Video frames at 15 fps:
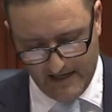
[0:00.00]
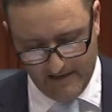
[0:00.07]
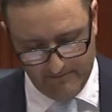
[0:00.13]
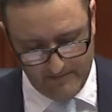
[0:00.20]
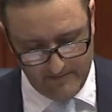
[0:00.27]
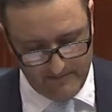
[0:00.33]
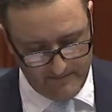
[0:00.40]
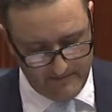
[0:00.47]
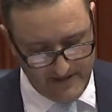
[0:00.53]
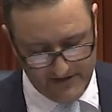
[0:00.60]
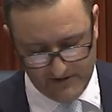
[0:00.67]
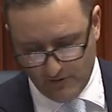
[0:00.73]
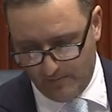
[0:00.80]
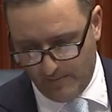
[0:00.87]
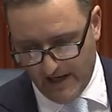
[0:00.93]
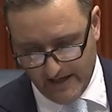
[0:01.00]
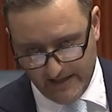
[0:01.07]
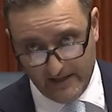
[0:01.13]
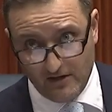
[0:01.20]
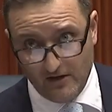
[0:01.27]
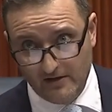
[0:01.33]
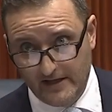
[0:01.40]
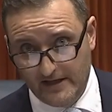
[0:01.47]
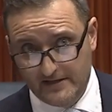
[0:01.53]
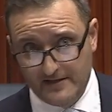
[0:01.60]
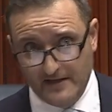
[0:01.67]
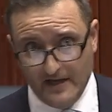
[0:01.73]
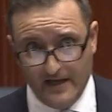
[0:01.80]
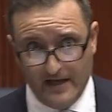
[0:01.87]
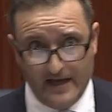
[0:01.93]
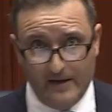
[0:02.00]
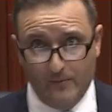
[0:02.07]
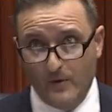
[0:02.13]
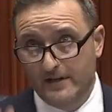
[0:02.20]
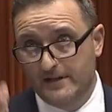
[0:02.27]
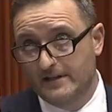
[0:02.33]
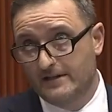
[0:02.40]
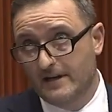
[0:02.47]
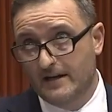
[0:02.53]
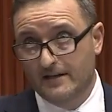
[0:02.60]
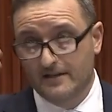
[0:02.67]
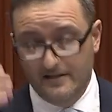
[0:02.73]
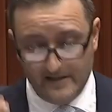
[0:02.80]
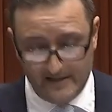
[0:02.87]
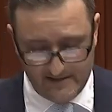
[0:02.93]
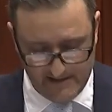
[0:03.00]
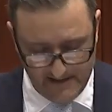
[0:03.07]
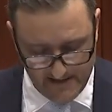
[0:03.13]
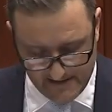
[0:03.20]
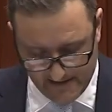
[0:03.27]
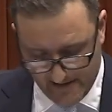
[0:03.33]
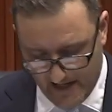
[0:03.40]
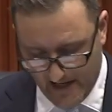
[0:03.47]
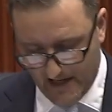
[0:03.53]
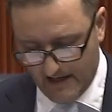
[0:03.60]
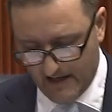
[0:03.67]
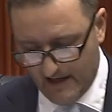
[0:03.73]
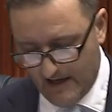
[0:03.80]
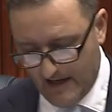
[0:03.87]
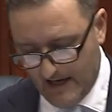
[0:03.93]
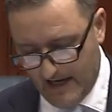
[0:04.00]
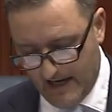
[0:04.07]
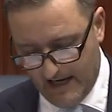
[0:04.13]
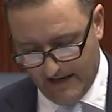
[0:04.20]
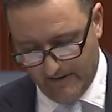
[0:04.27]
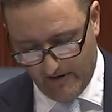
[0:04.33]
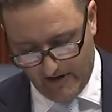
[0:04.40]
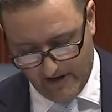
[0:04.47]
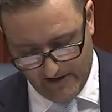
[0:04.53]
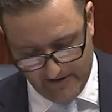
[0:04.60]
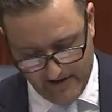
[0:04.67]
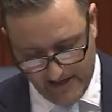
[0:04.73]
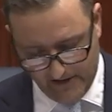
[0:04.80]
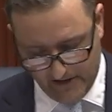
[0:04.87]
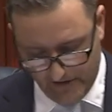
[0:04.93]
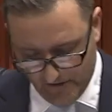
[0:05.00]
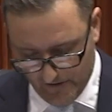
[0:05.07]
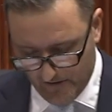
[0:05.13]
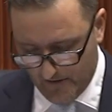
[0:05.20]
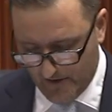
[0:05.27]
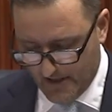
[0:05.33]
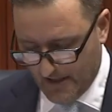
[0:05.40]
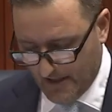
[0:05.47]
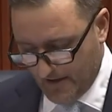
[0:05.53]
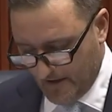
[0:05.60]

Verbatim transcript: um, National Party colleagues, and Wendy Duncan is here today. Uh, I thank you.